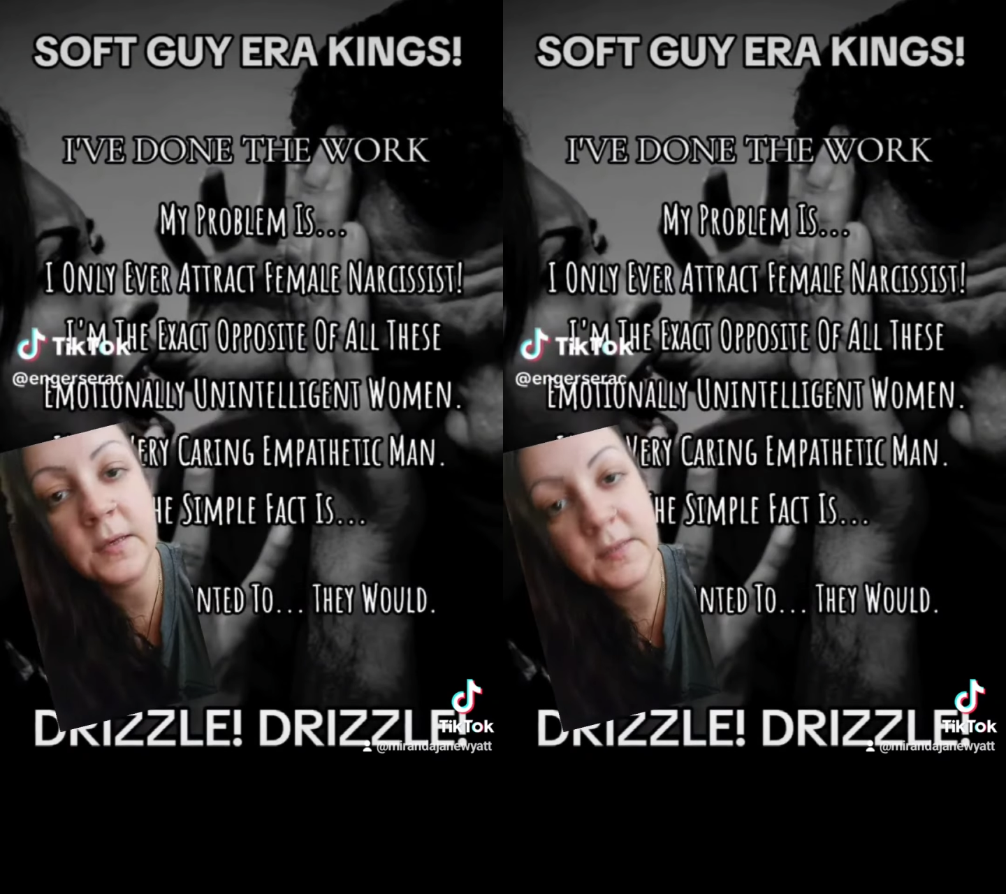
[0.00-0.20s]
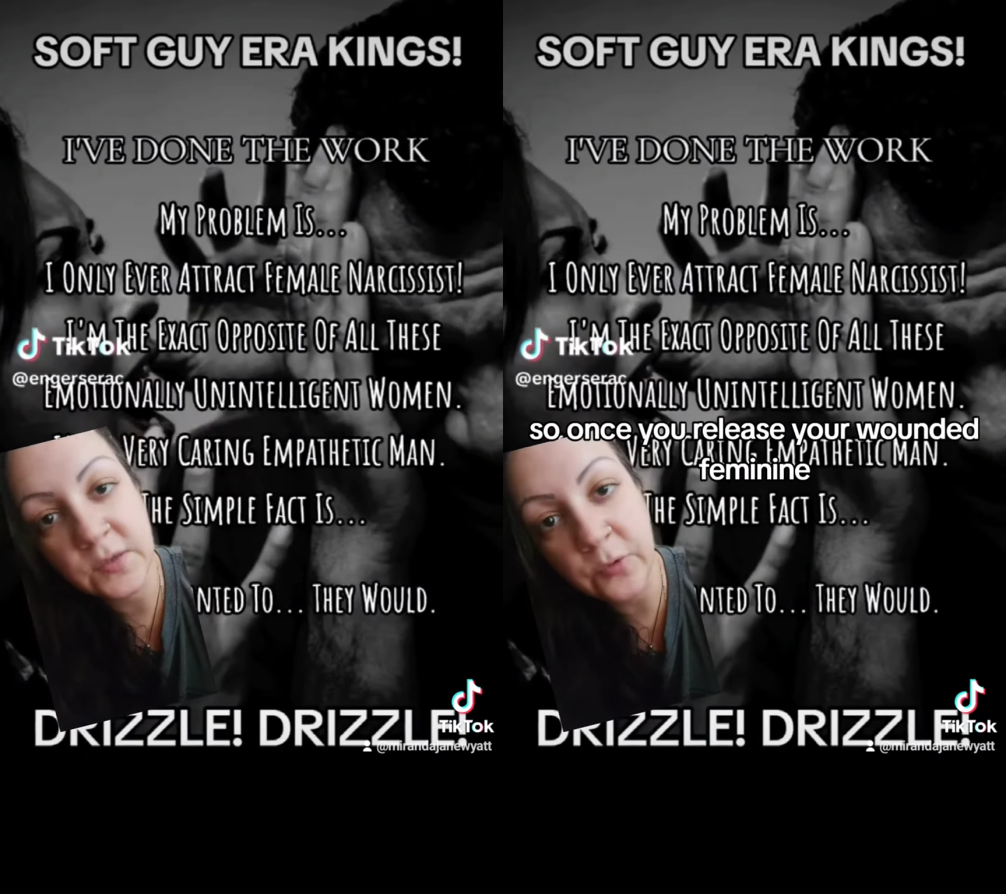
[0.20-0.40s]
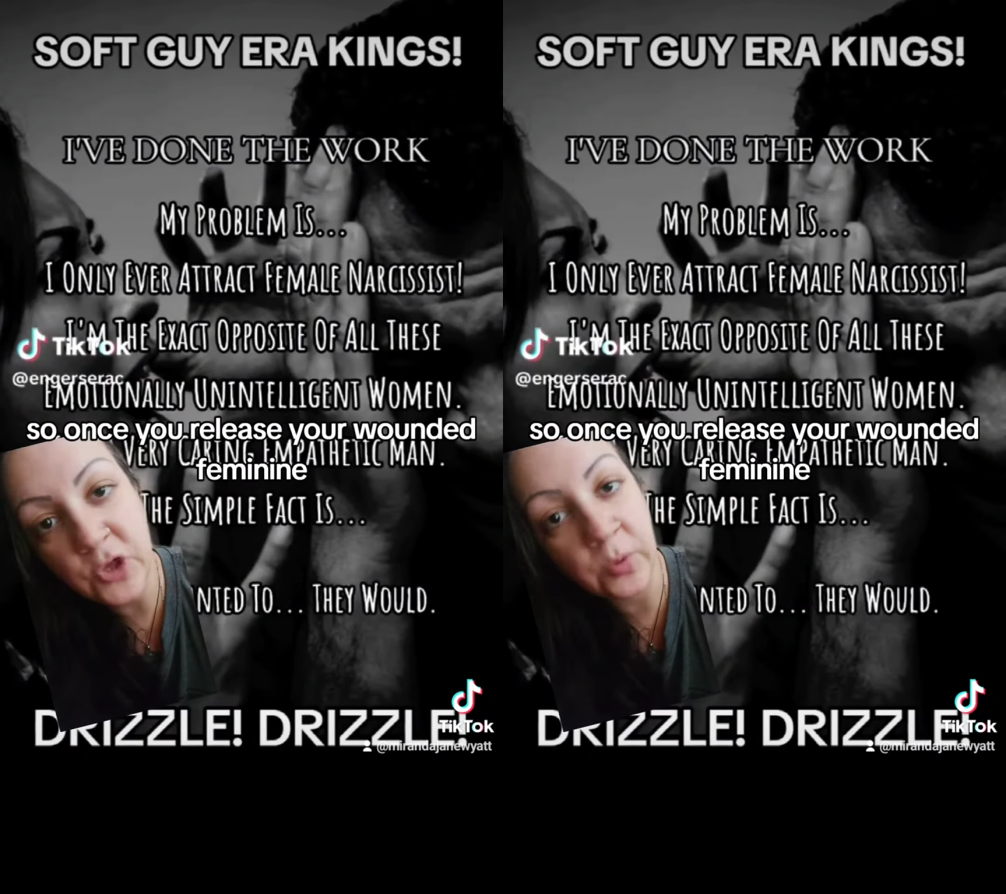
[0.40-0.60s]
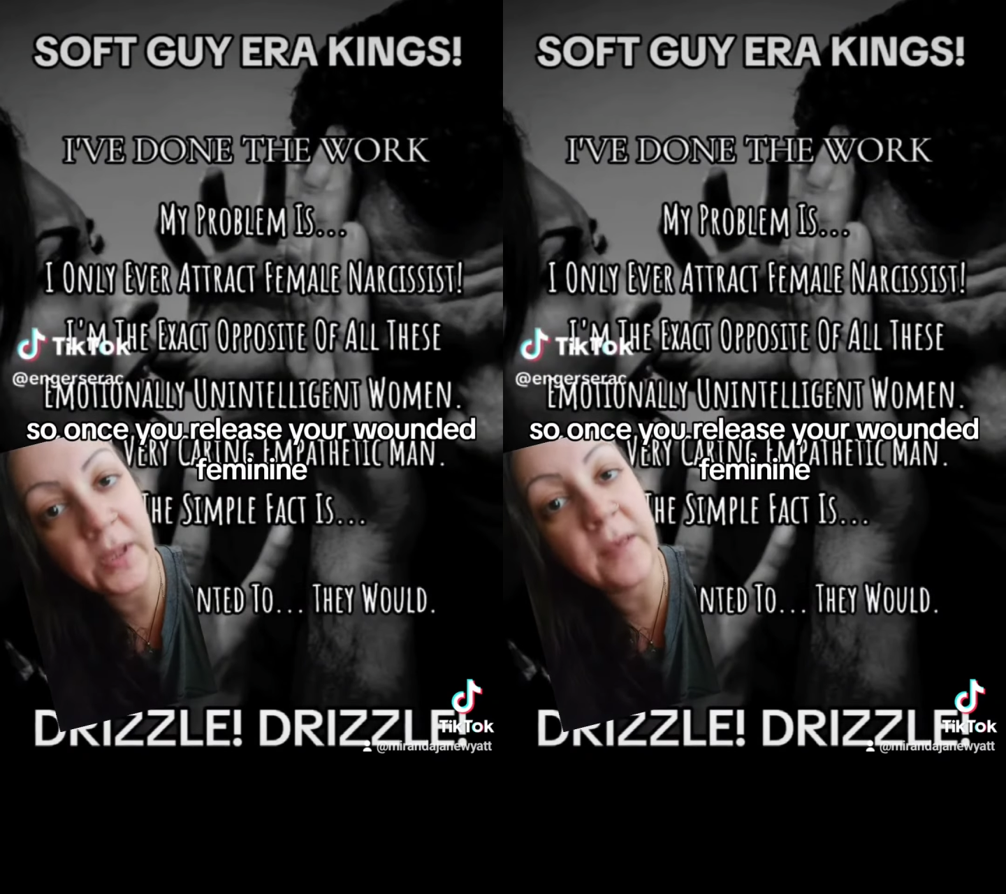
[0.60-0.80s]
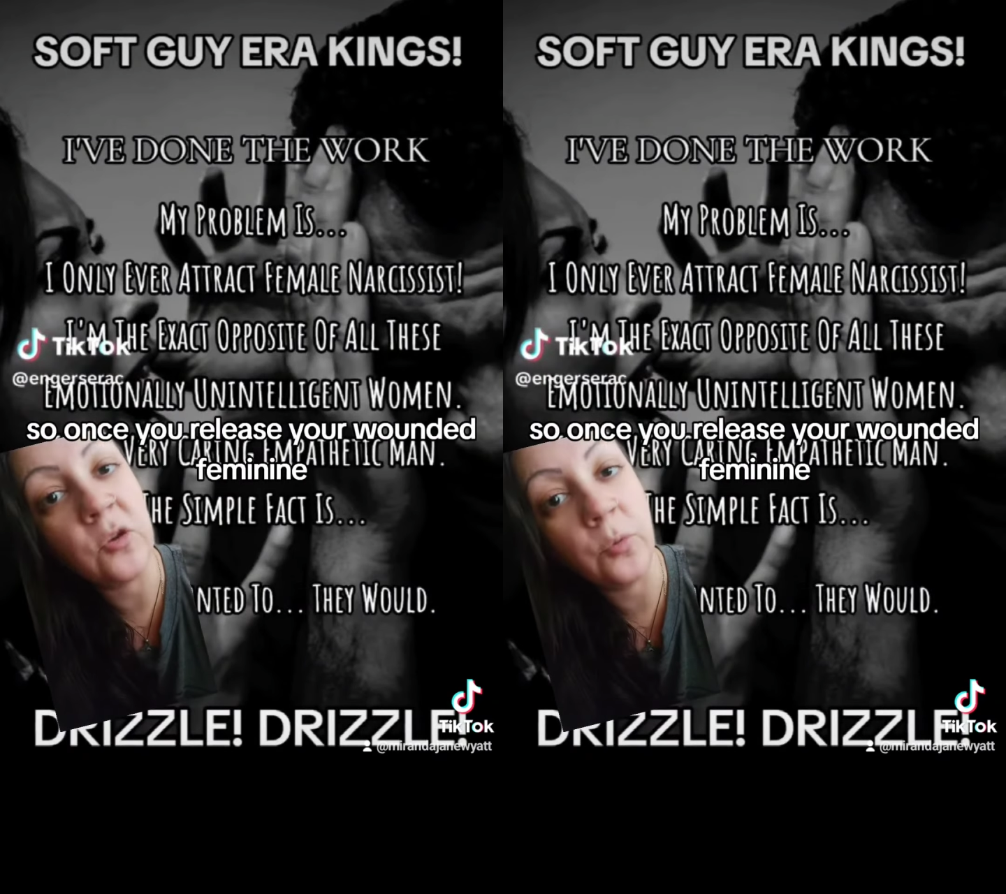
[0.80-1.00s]
So once you
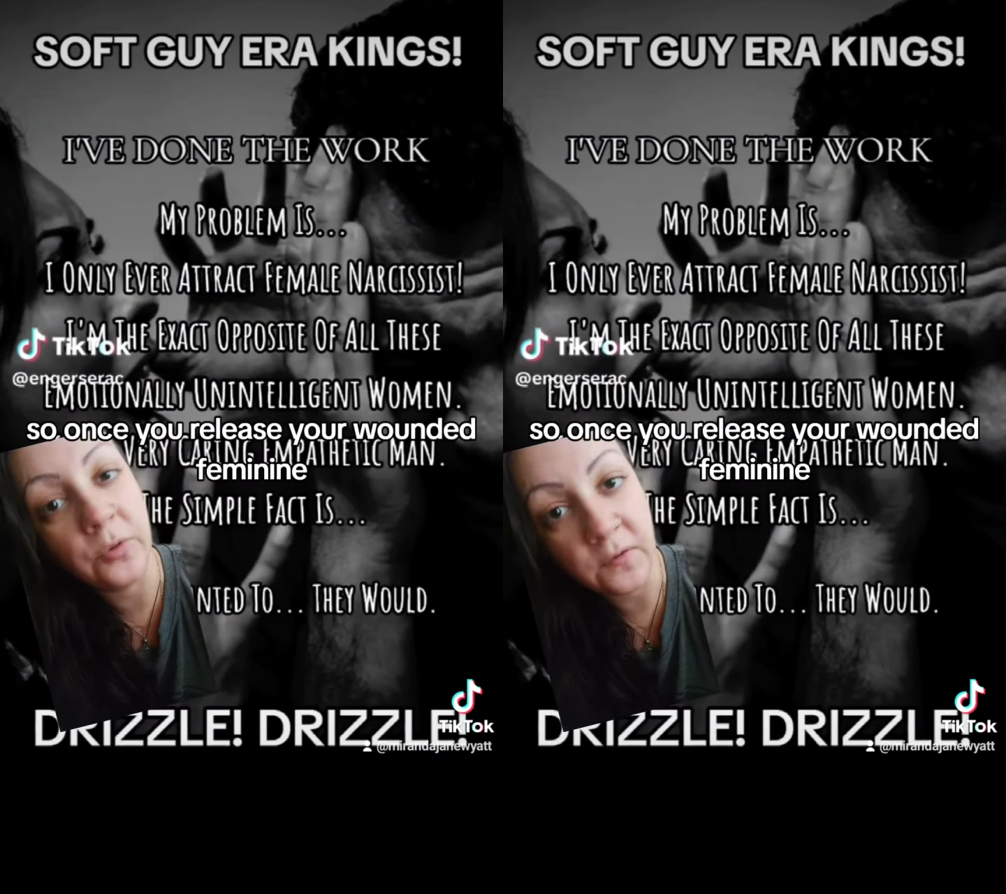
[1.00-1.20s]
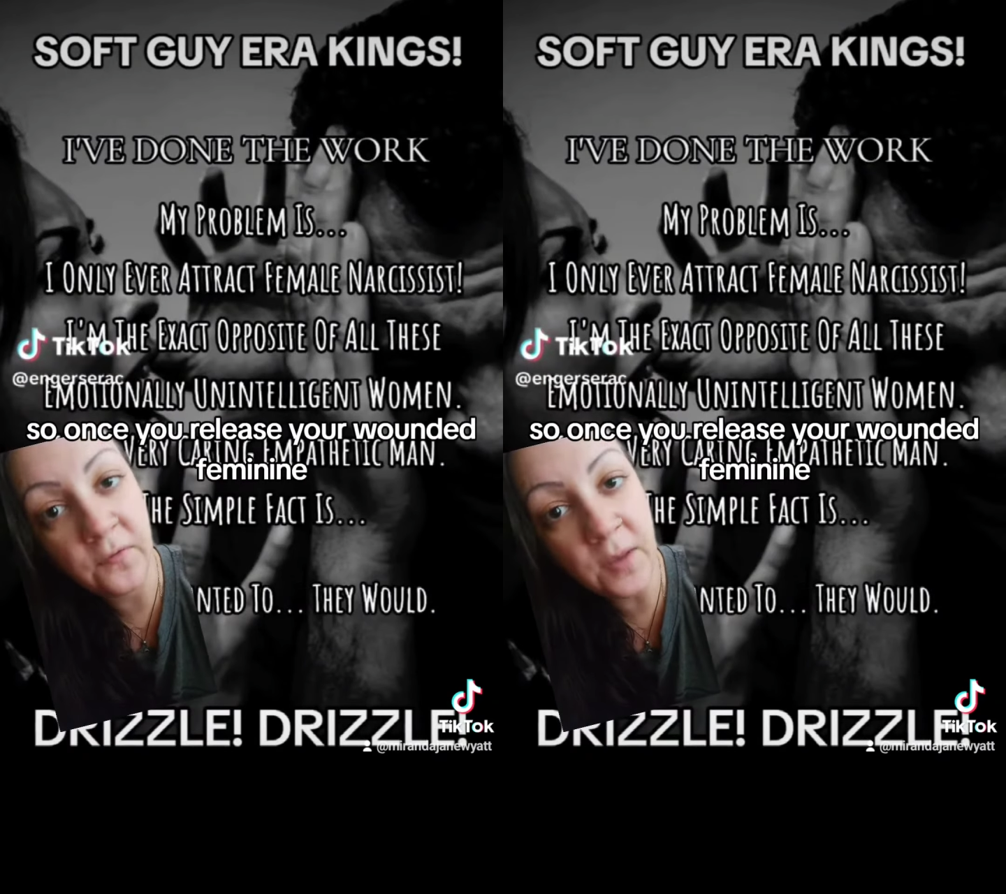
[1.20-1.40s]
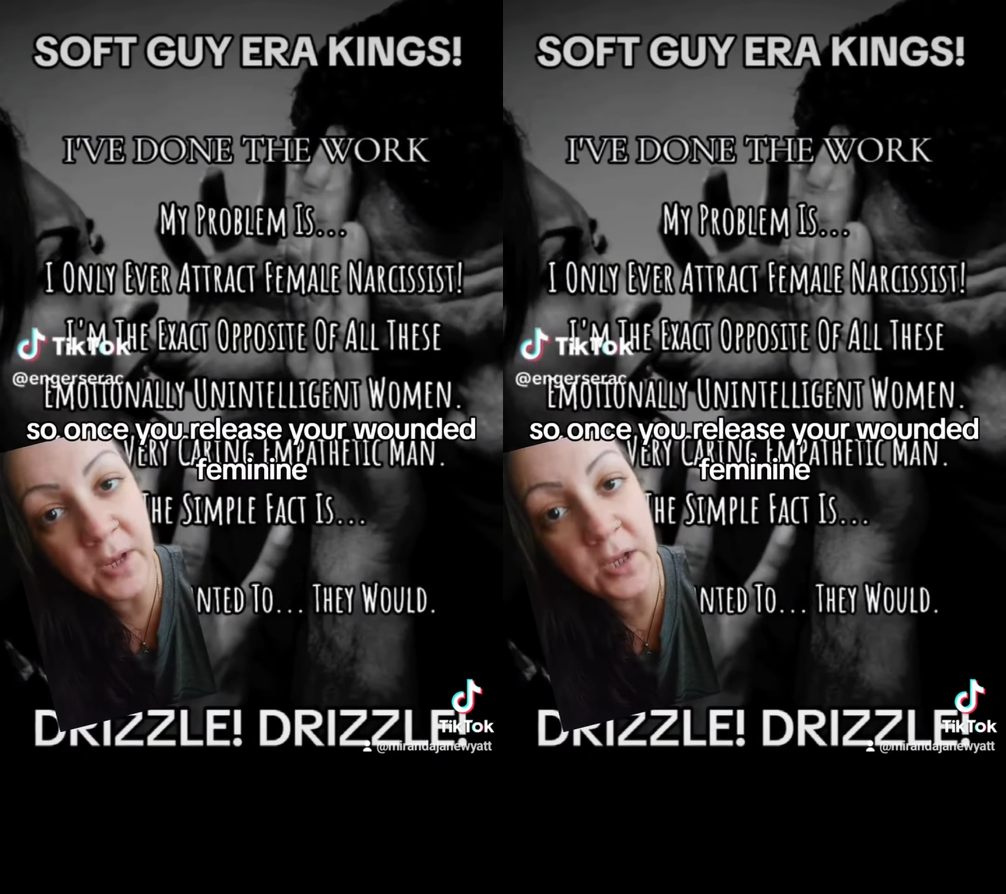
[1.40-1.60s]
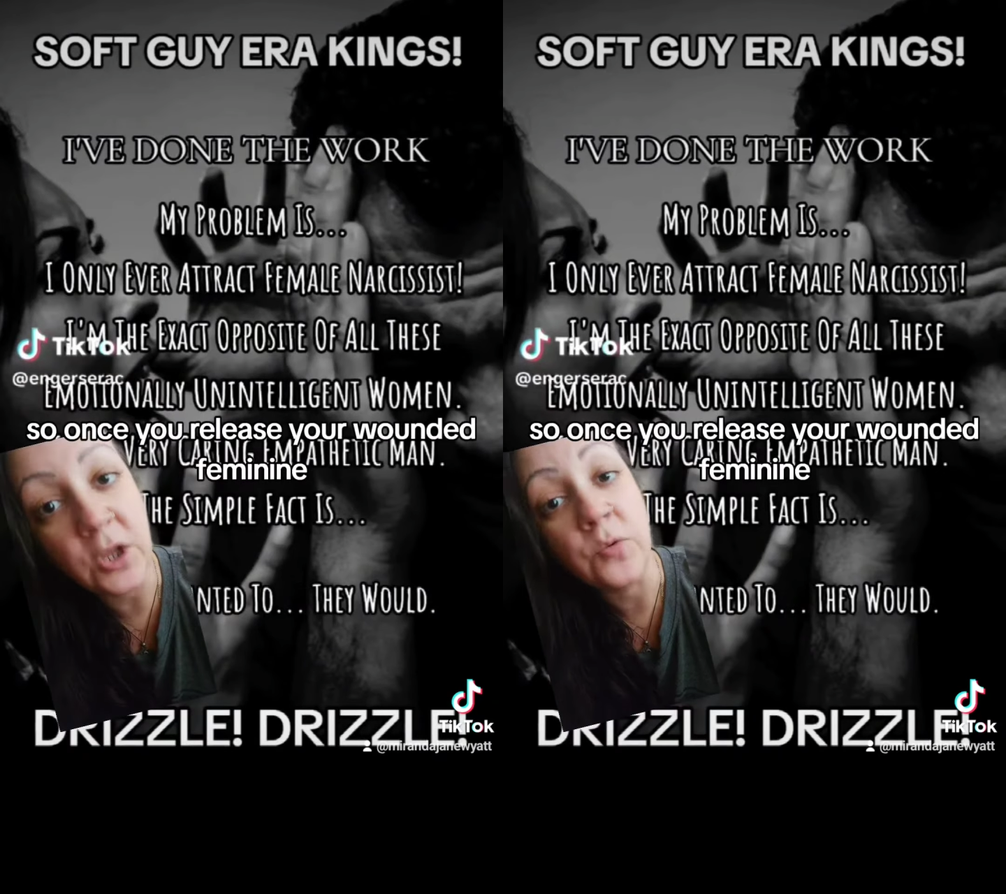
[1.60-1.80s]
release your wounded feminine,